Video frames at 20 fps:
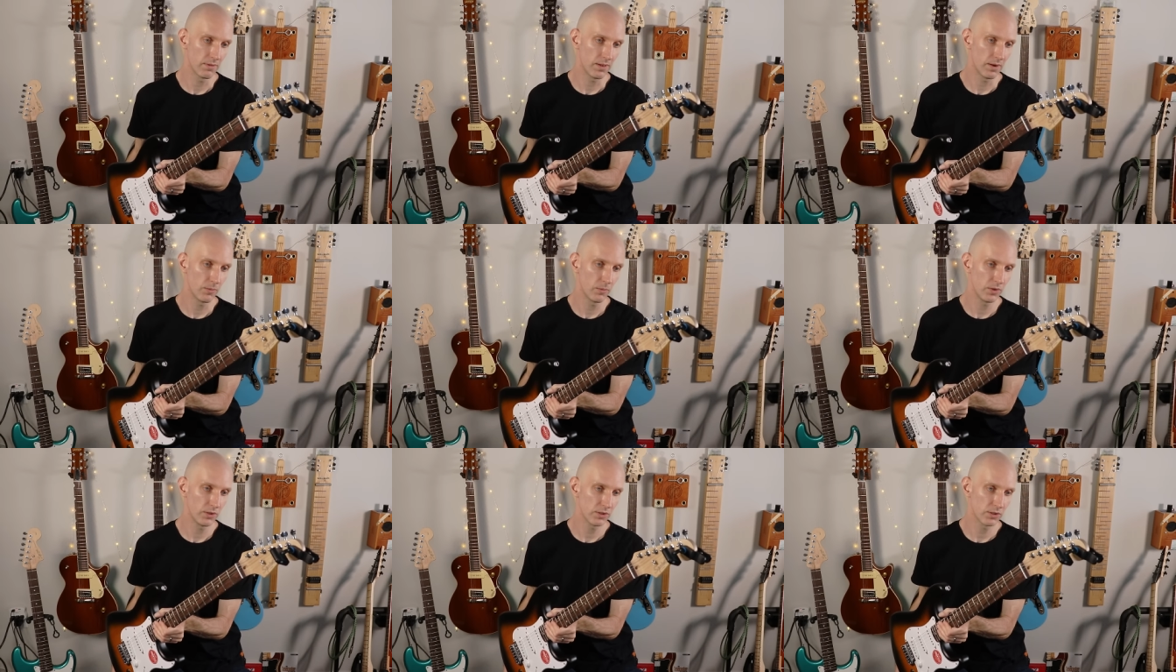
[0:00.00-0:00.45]

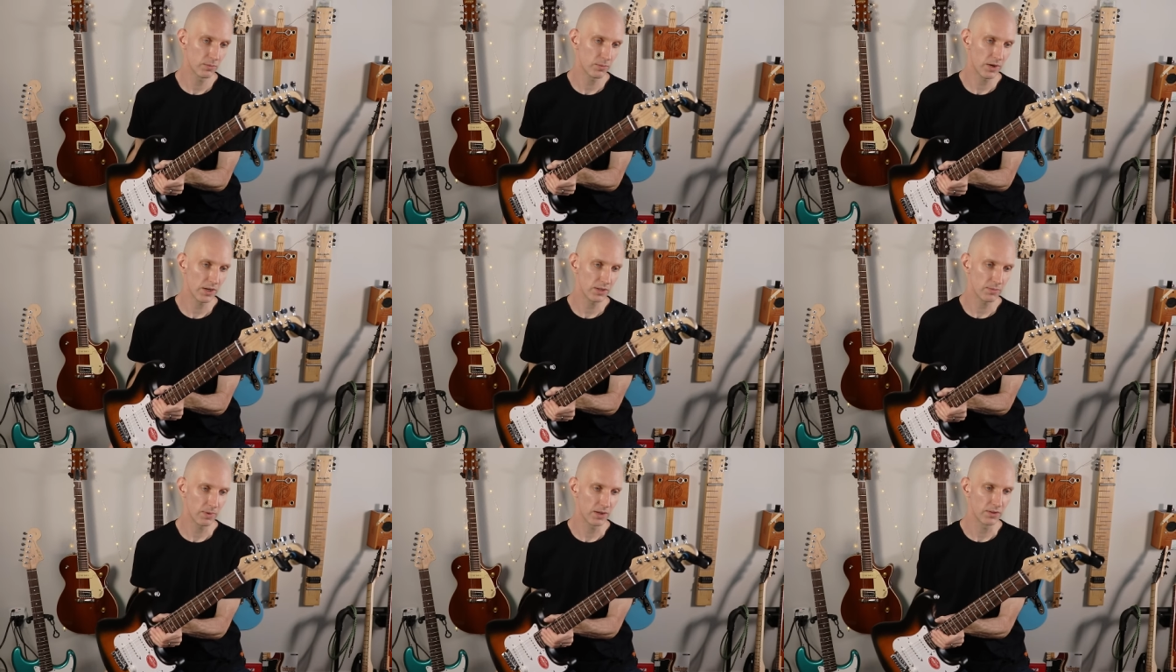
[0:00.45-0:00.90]
I'm really
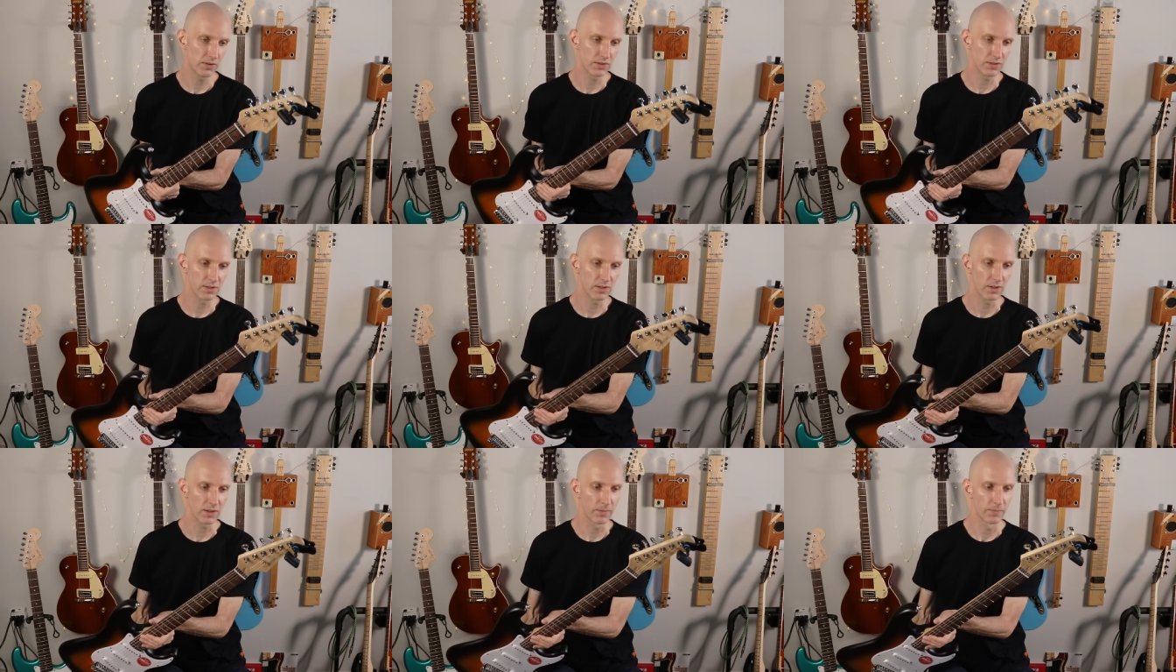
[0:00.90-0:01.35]
surprised by
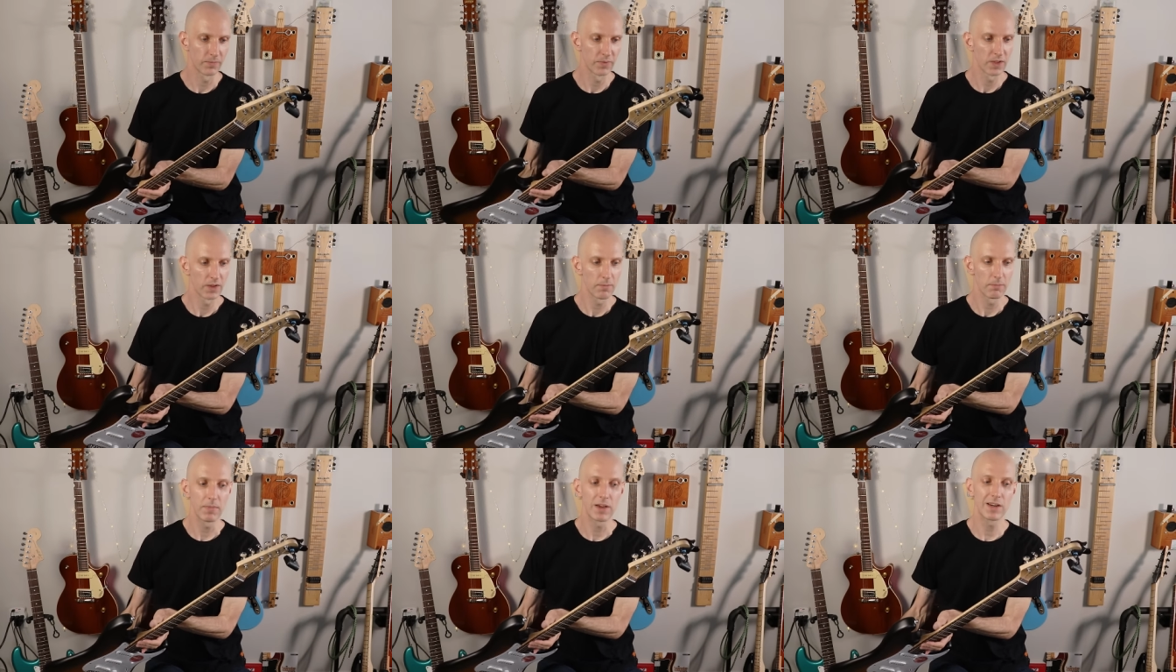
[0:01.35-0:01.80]
this thing.
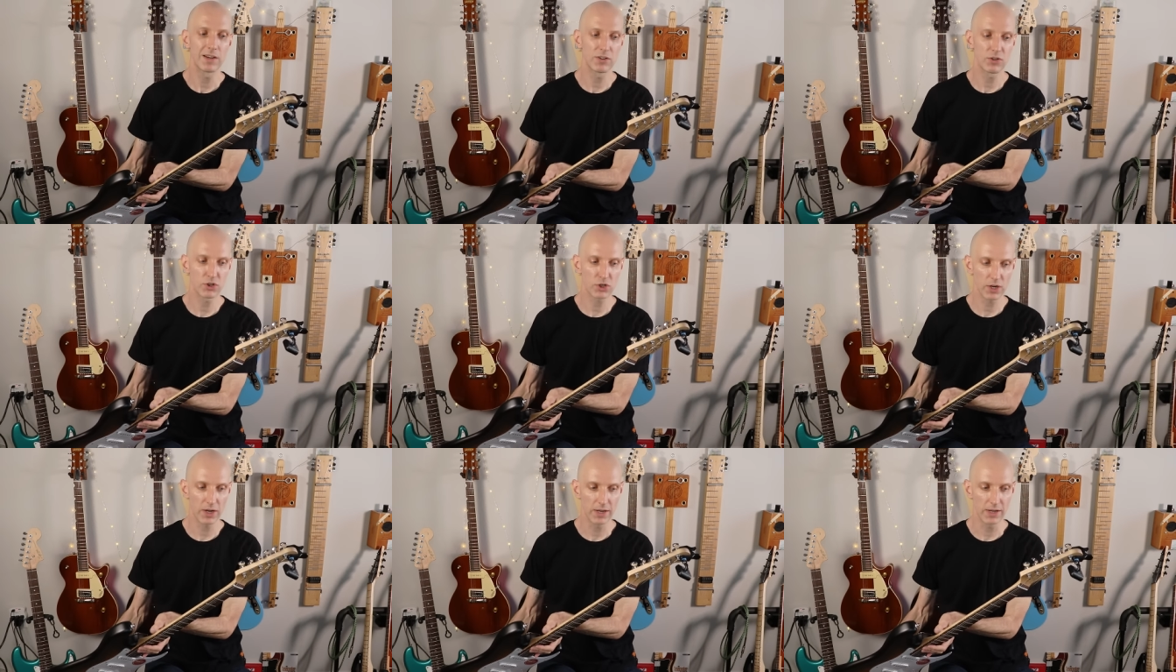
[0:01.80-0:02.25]
Made
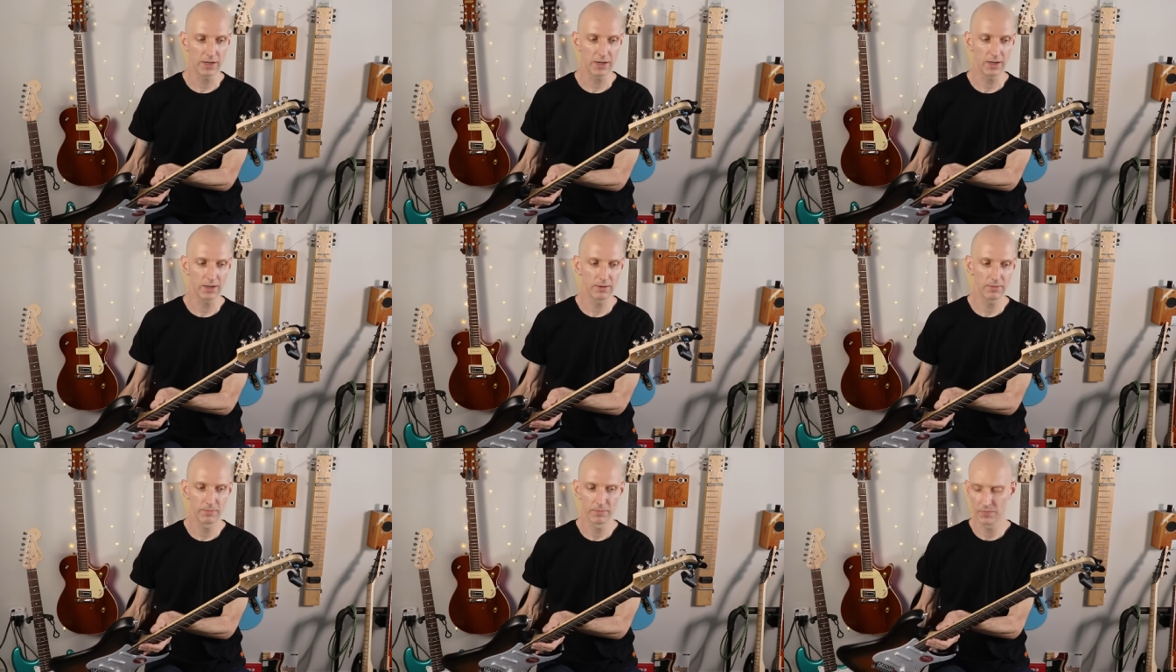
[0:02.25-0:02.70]
in
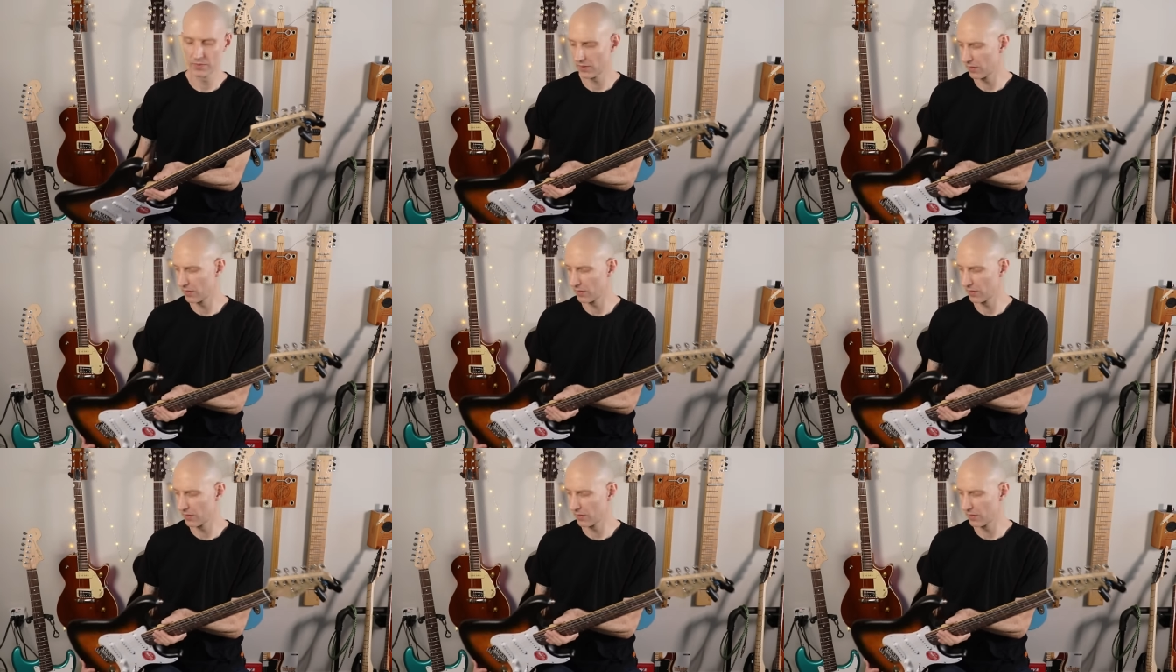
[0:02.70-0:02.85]
China.